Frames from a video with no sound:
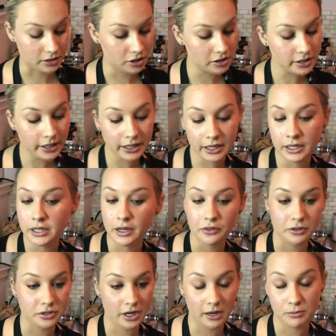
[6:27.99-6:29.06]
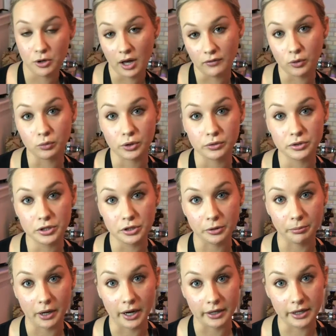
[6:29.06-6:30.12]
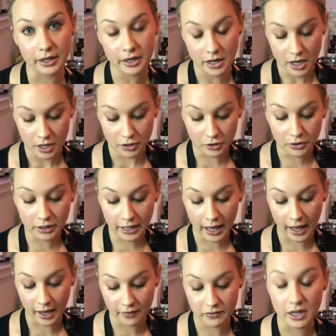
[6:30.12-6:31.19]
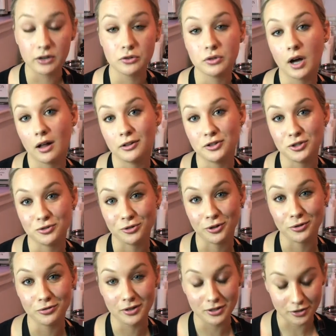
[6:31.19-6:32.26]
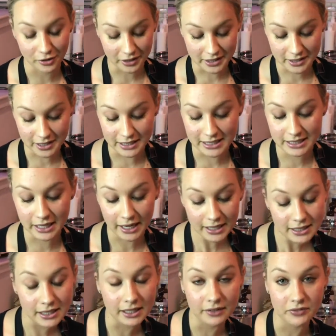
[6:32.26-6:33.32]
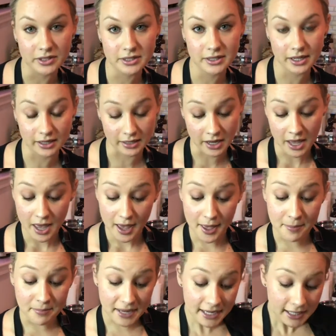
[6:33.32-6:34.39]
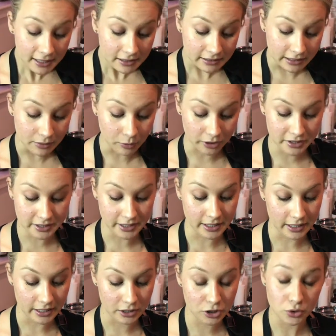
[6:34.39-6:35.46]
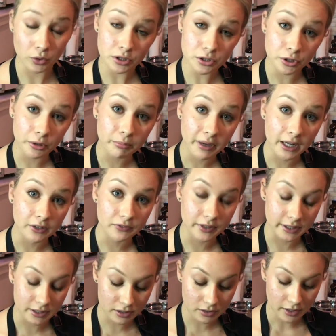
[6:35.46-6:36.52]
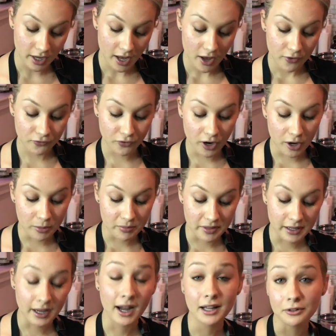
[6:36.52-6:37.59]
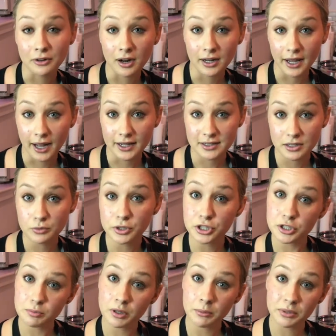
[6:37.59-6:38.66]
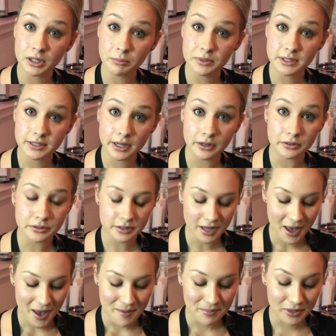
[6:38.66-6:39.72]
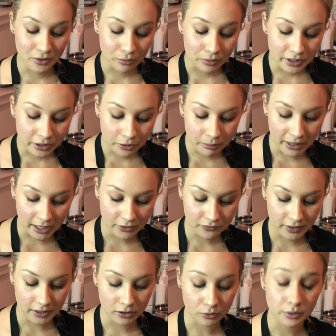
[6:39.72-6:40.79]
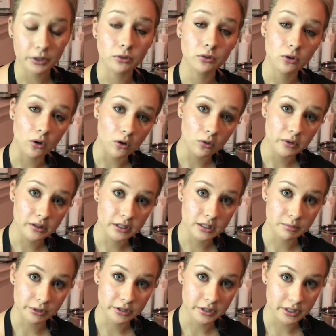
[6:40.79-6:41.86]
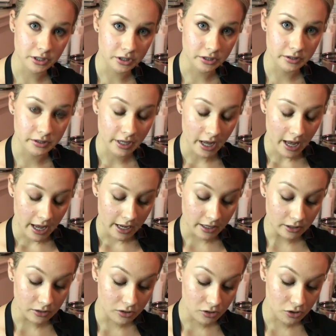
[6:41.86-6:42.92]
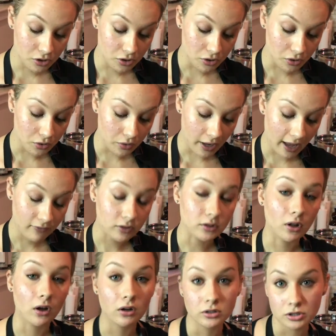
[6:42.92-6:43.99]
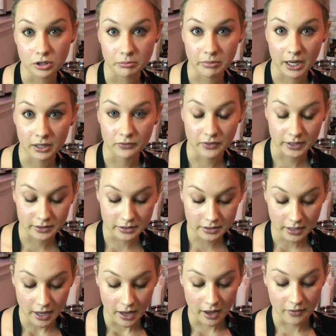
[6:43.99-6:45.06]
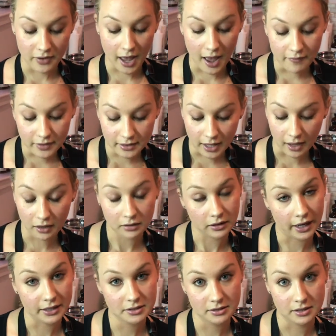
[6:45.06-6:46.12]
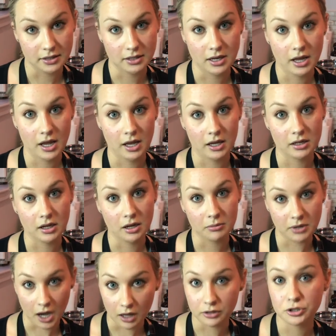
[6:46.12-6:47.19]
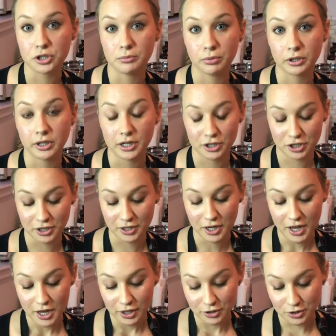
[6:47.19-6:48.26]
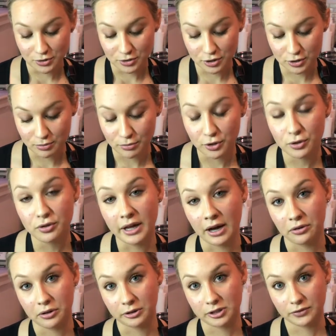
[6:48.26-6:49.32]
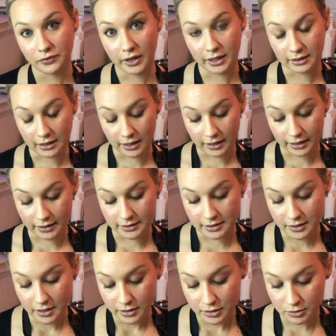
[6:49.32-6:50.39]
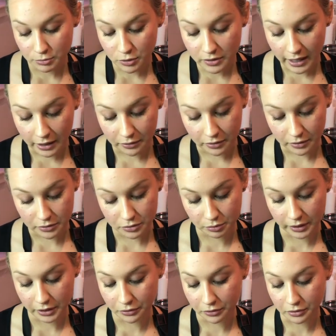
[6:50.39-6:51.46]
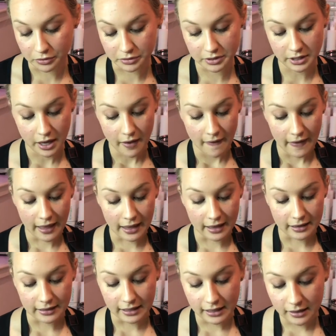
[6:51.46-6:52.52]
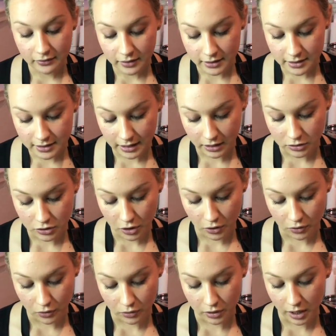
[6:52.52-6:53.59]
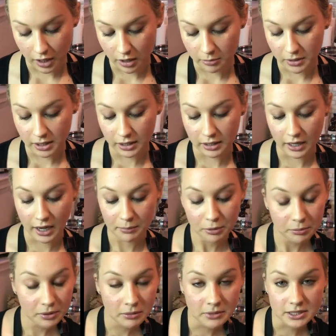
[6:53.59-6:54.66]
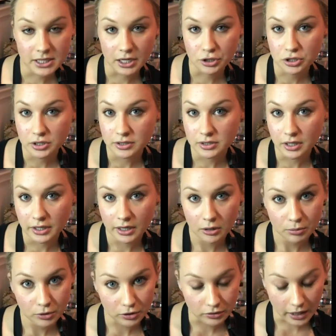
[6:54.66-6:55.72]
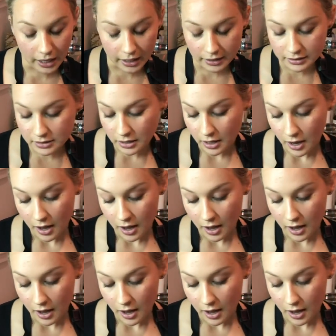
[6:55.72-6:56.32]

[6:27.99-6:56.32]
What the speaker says: Just like any other time you have a wound in your body, you're going to have that new collagen growth, and you're going to see tightening of the skin. Immediately we're seeing it short-term benefits from the hyaluronic acid, which is plumping up the cells, but the real benefit and the real goal with these procedures is to have long-term benefits of having that elastin and collagen production to smooth out those fine lines, smooth out those wrinkles, and even skin tone. Any hyperpigmentation it's going to help correct.